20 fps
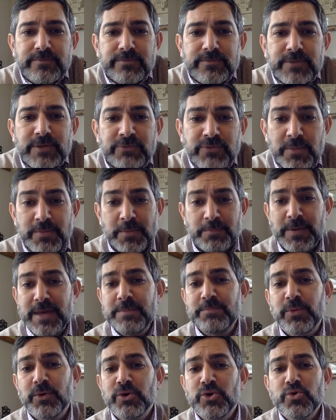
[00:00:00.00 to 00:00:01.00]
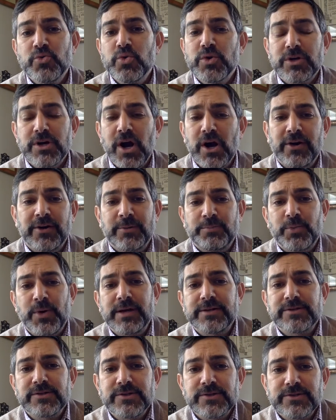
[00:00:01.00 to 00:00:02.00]
from the people who were our
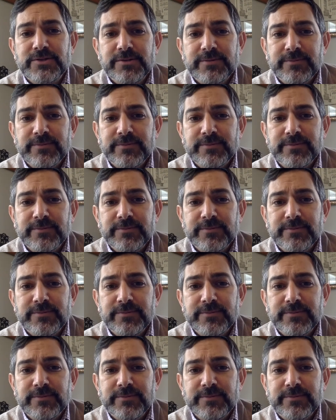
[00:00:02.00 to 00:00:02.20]
oppressors.